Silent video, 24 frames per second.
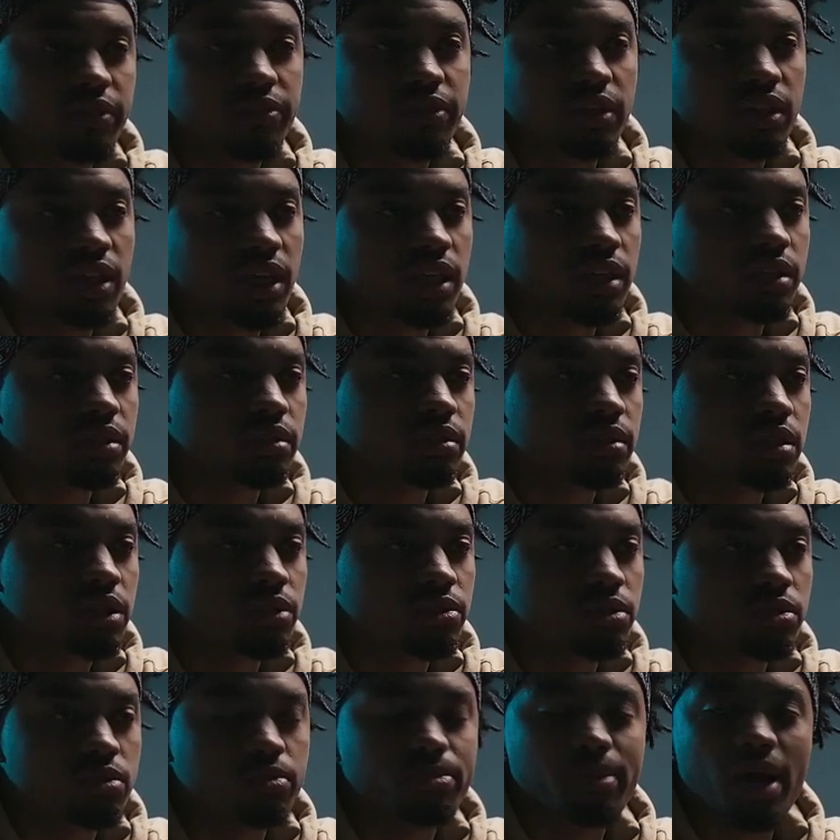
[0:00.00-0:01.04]
I felt like it
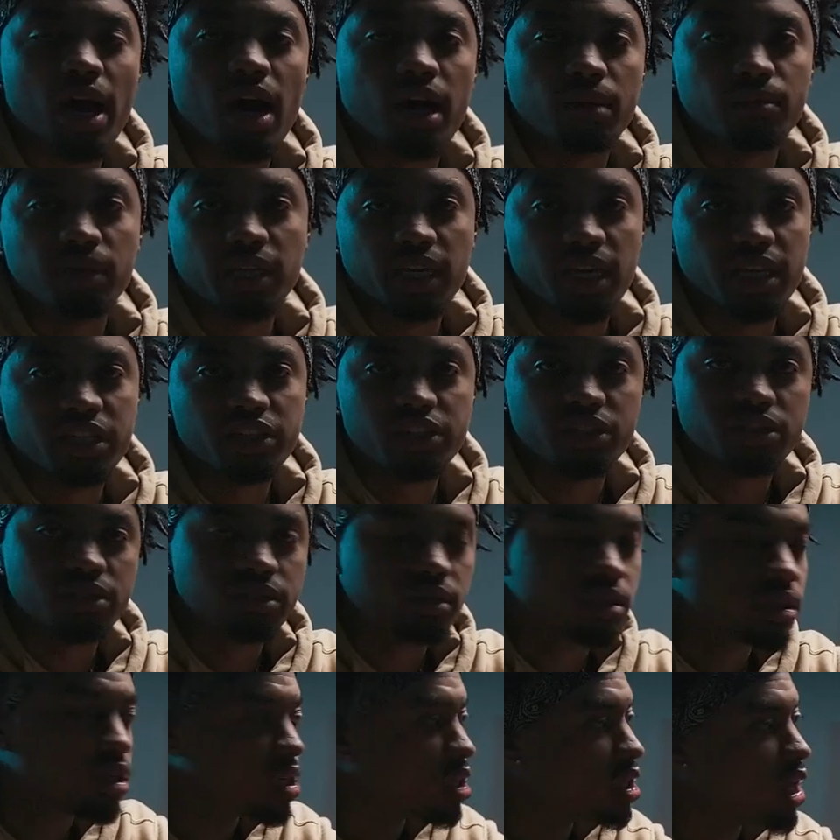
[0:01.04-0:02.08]
was my
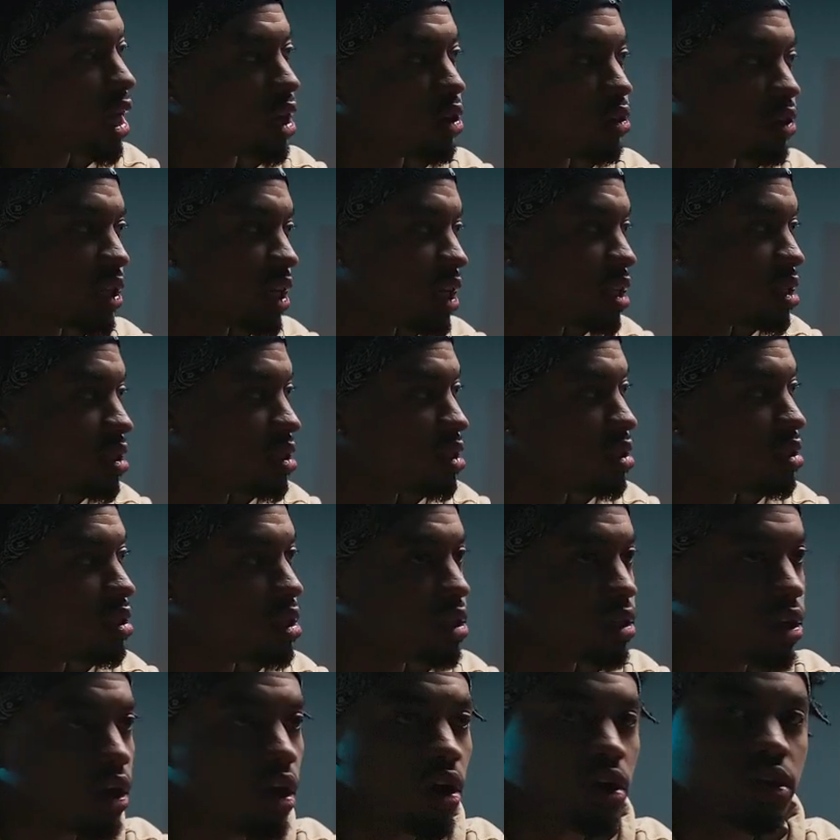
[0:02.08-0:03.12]
obligation, not only as
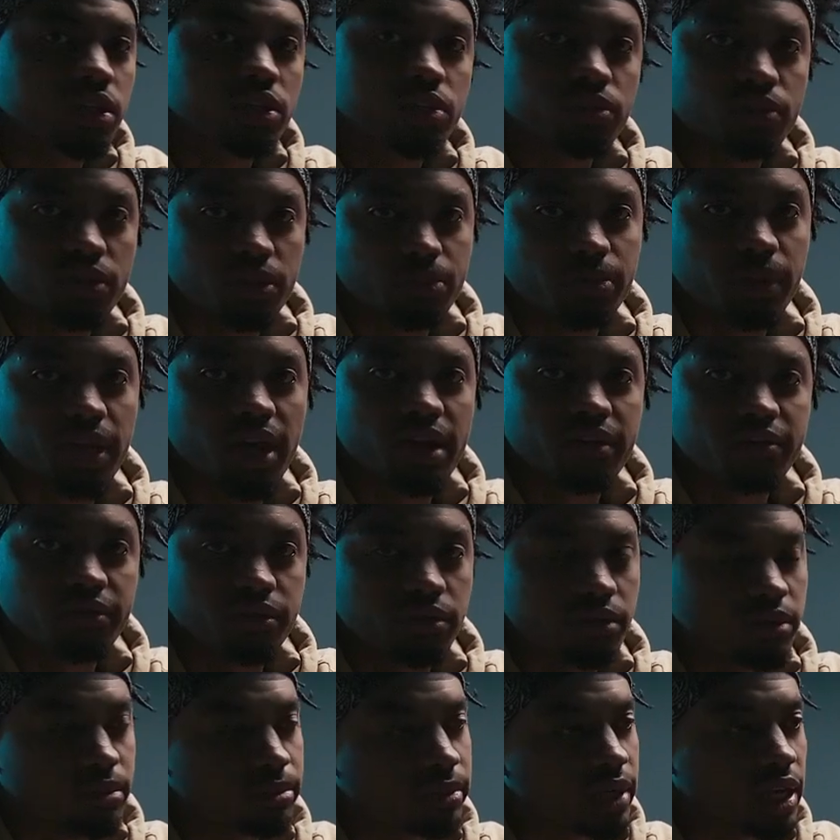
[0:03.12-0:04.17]
an artist with a
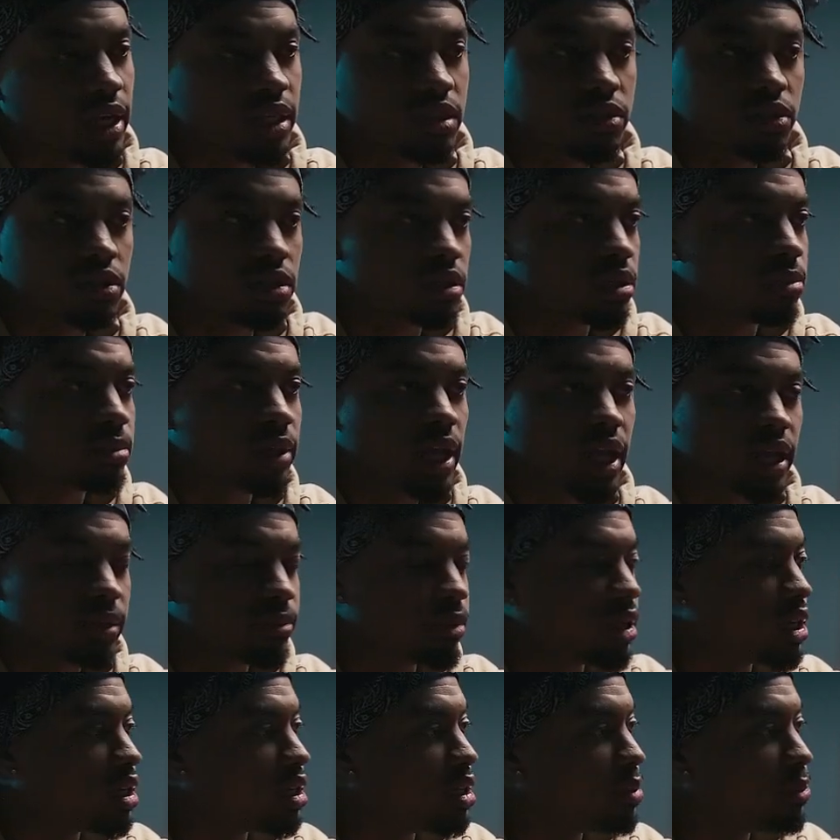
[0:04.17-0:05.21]
platform, but as just a Black
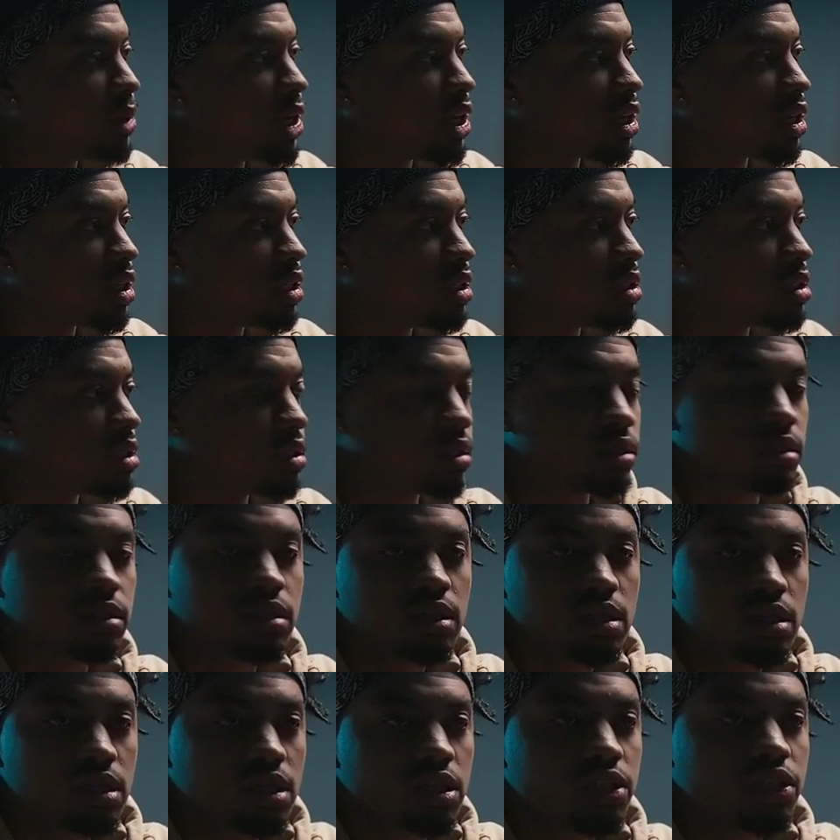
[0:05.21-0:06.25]
man in America, to
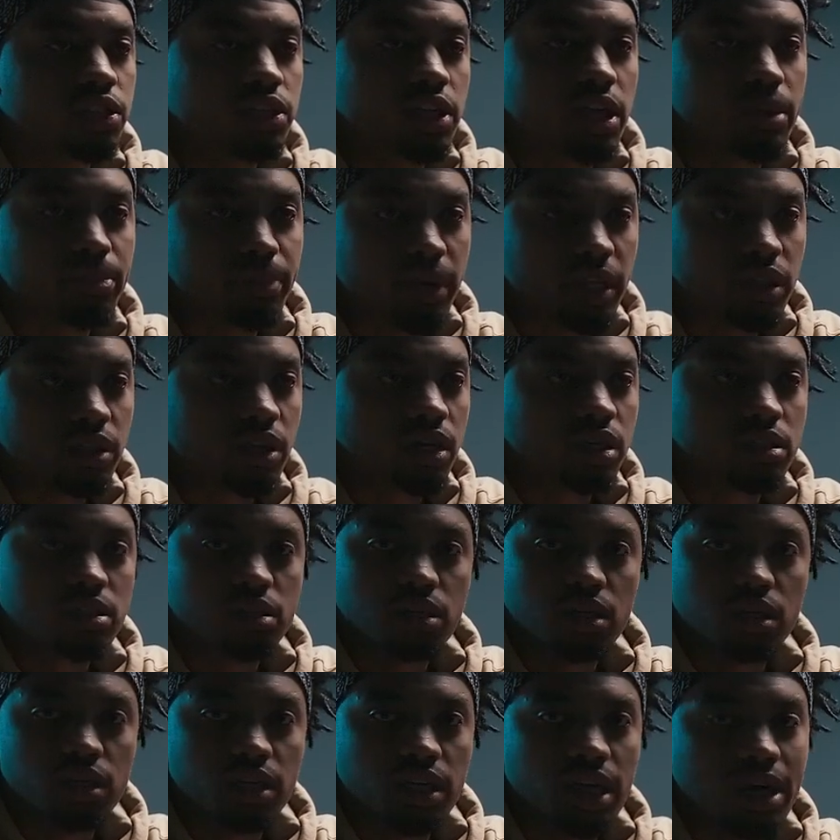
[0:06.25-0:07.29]
shed my thoughts
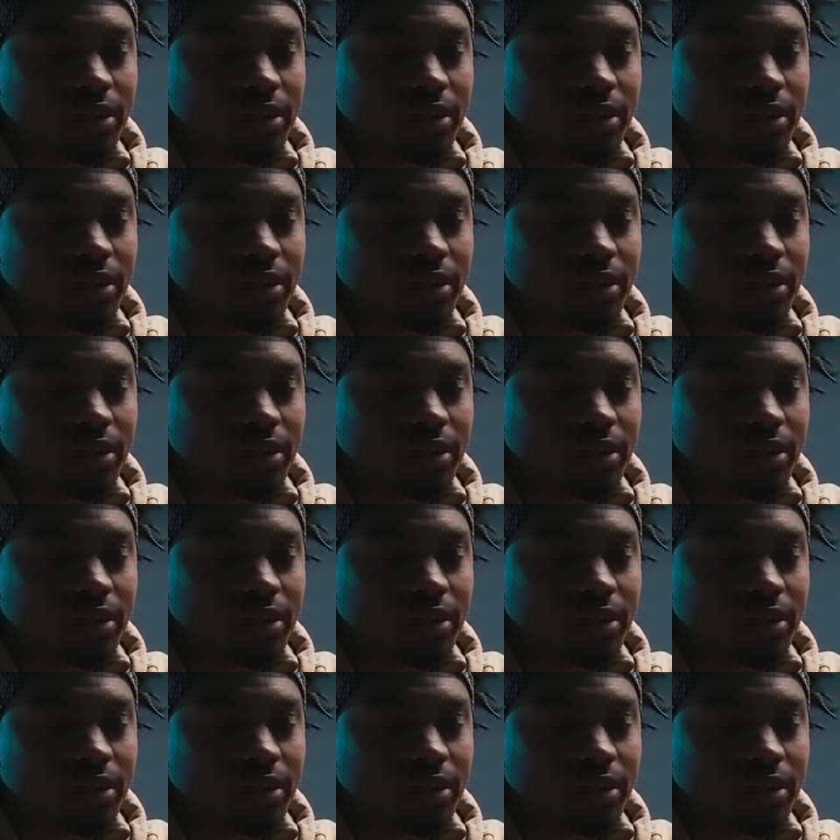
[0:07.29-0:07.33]
on it.